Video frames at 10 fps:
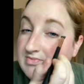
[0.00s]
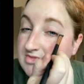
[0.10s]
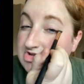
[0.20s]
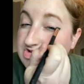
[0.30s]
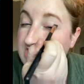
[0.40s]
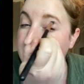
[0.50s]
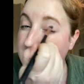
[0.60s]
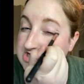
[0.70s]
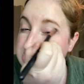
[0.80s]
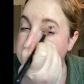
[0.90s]
Actually, I
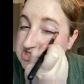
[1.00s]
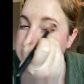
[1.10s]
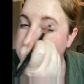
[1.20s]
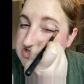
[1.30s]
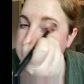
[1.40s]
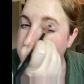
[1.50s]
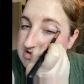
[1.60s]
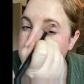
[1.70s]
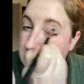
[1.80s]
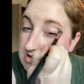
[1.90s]
might just use
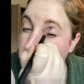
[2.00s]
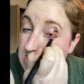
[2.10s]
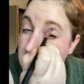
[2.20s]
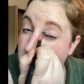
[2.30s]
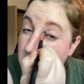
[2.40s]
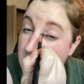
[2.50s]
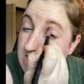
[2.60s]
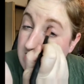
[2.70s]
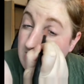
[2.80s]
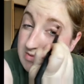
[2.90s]

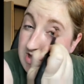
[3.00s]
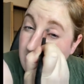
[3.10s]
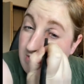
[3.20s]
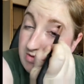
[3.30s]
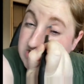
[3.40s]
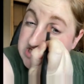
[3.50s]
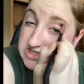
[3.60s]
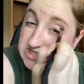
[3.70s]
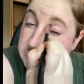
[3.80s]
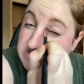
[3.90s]
there we go. We're just
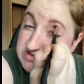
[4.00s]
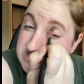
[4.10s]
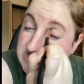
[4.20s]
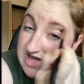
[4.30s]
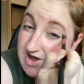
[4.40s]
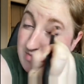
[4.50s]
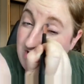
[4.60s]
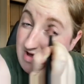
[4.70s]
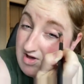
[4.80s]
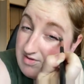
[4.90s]
gonna use the
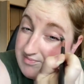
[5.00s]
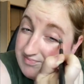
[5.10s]
camera.